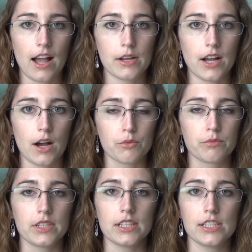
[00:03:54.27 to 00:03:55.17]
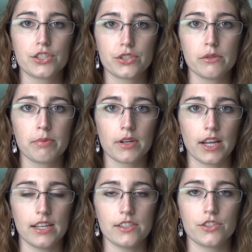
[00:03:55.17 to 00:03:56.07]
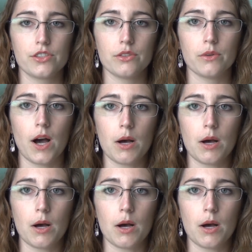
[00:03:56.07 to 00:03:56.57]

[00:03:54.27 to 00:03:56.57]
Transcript: I got really super into